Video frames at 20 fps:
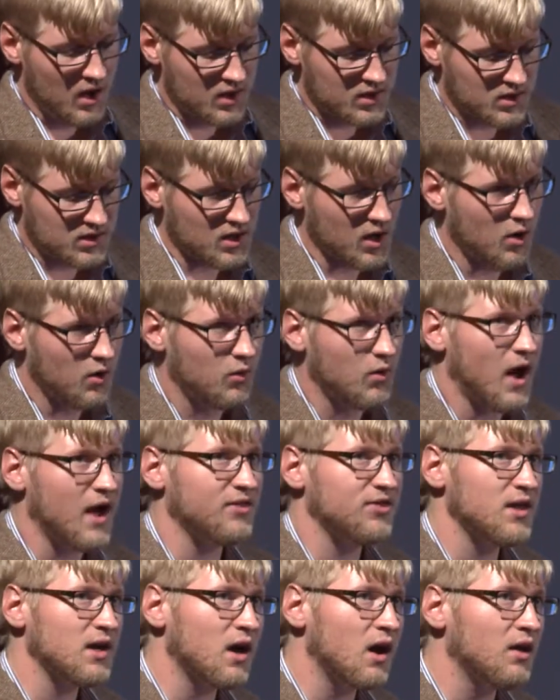So I
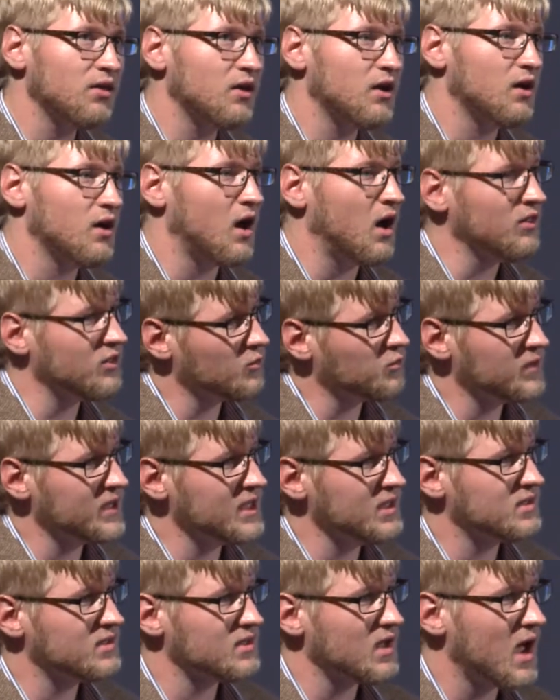think on the
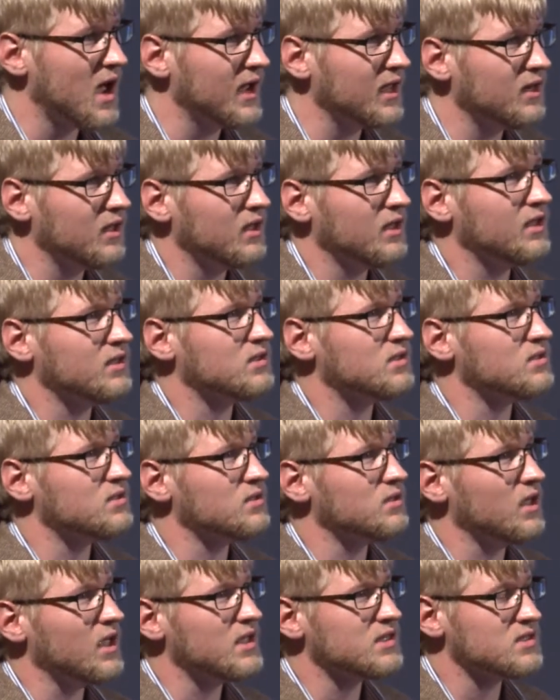read side,
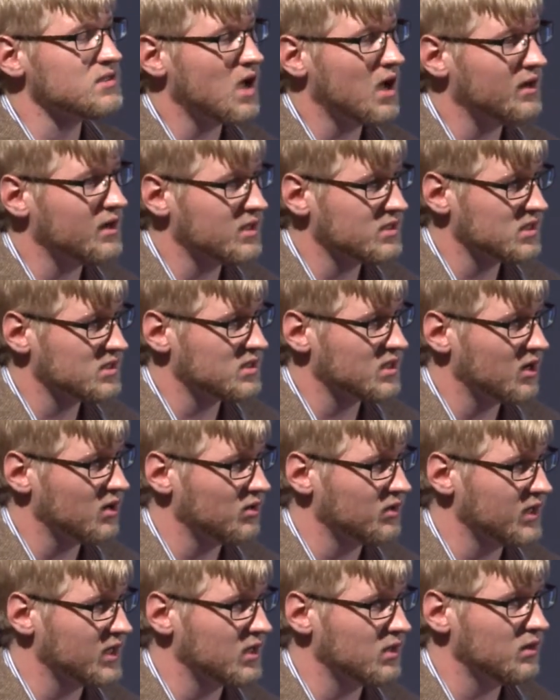it's not
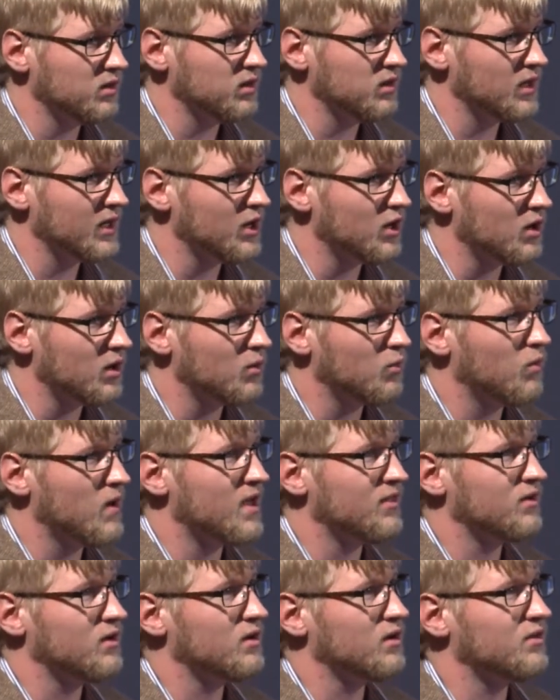necessarily clear
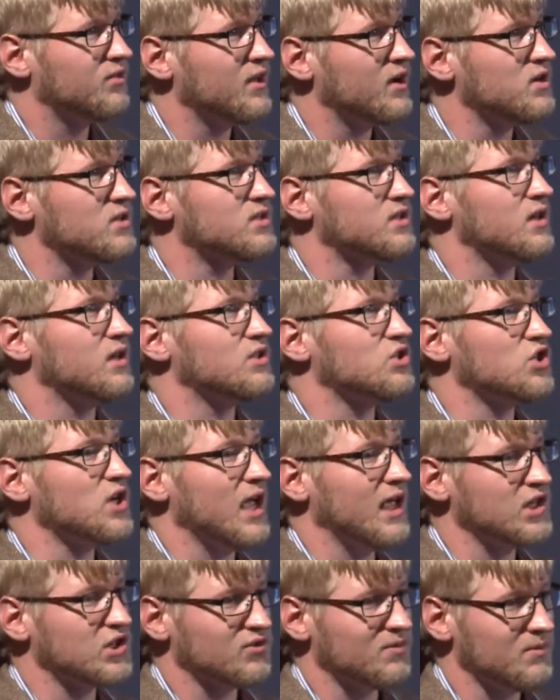whether there's a
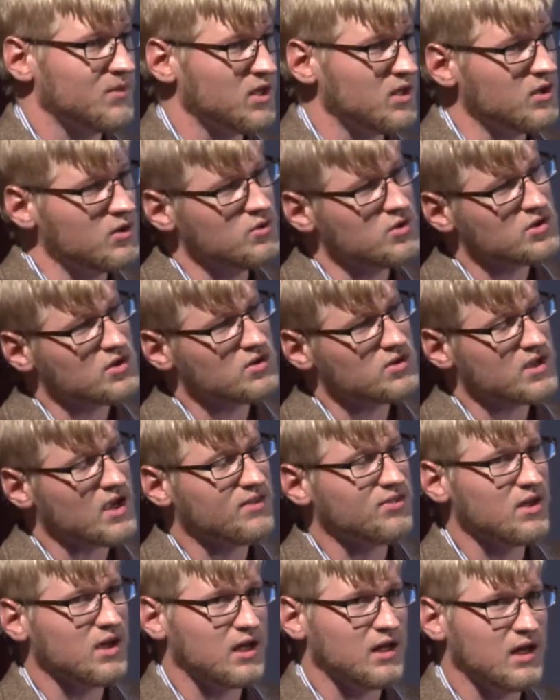change from the users. I
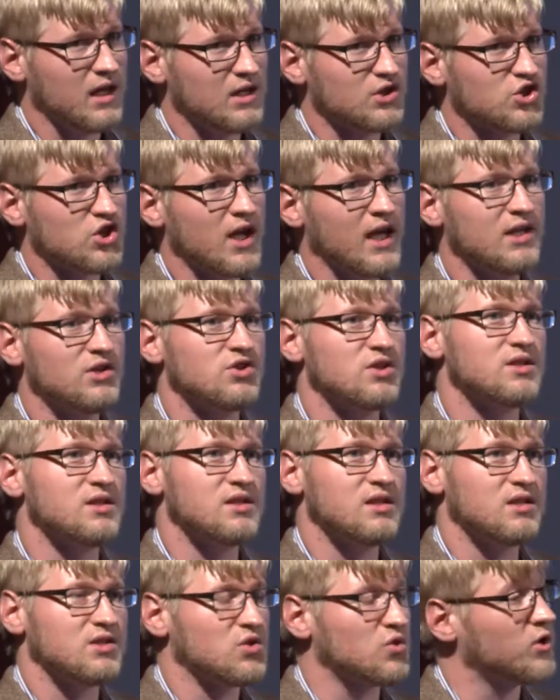think it changes
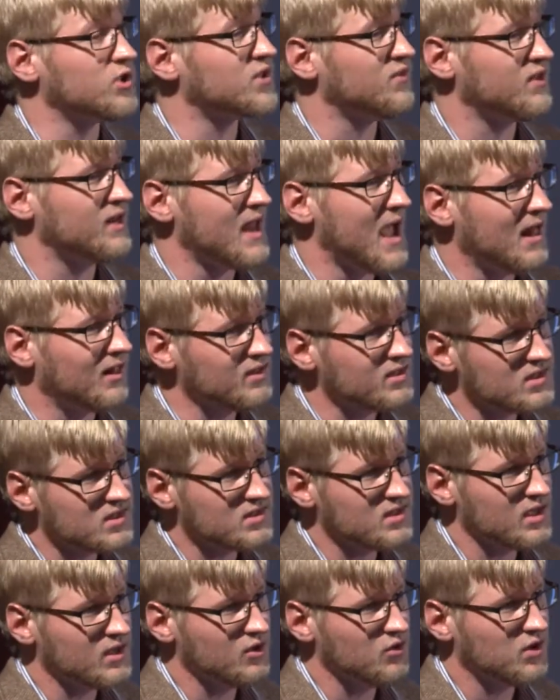the sorts of
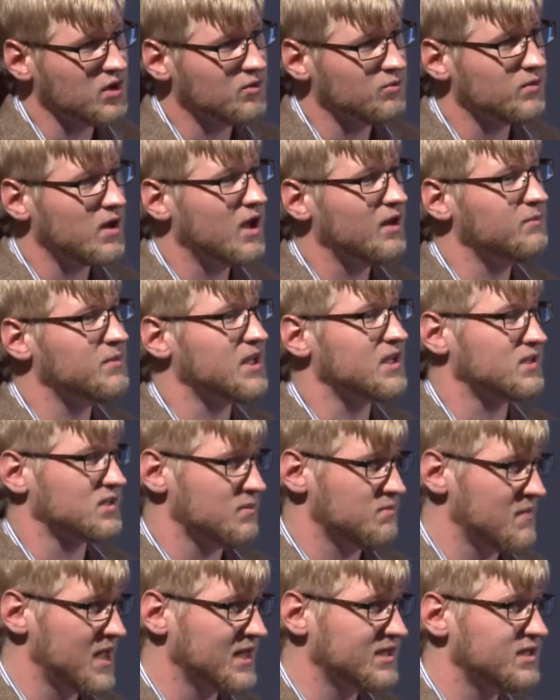analysis that you can run, because
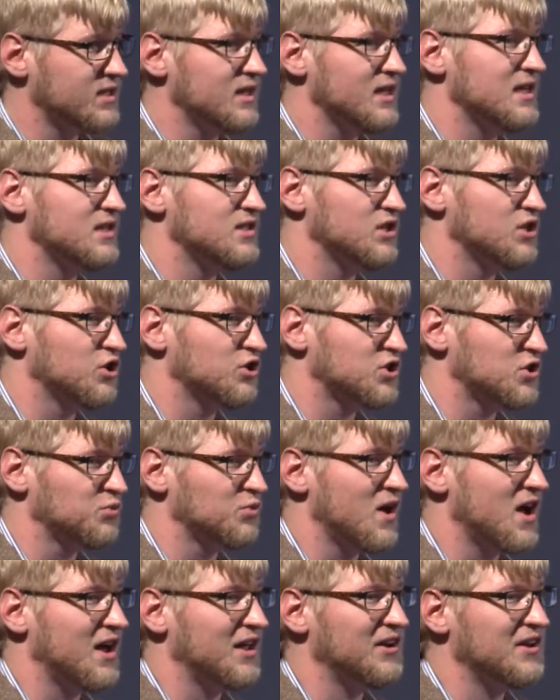it makes it easier to
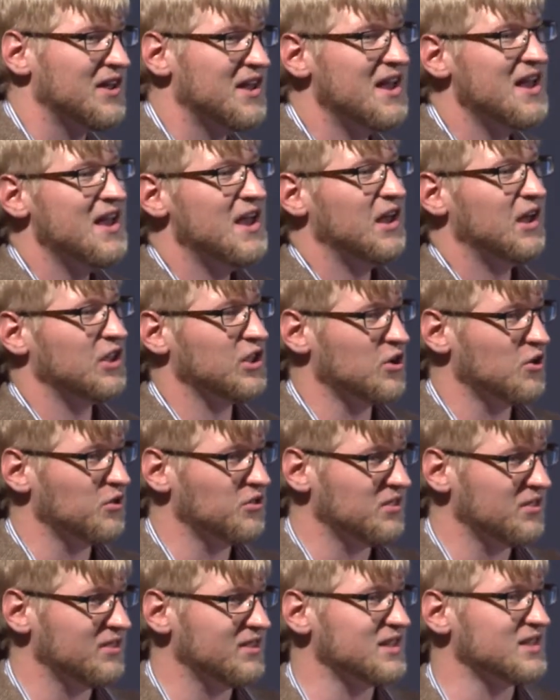run
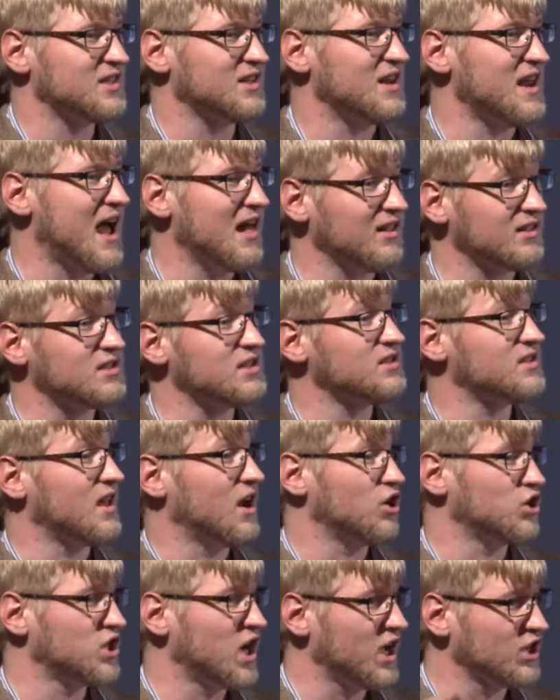these analyses
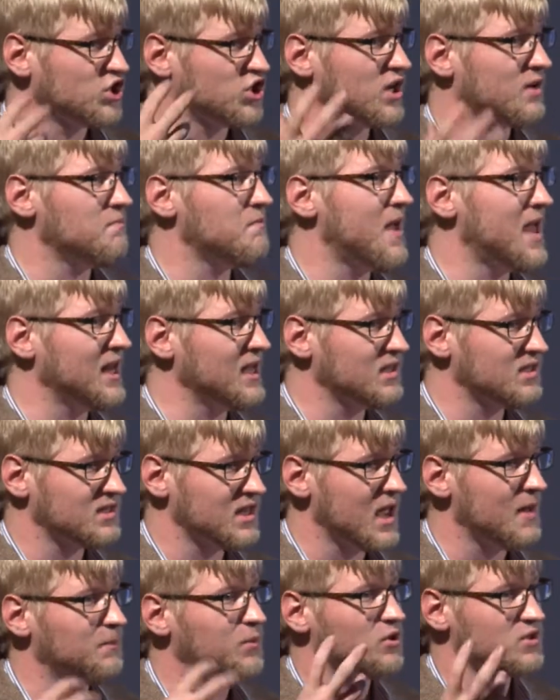that are touching many
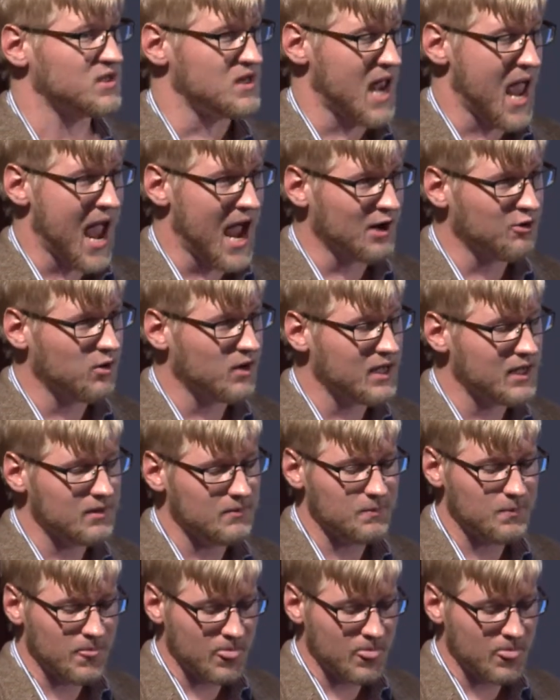samples in aggregate.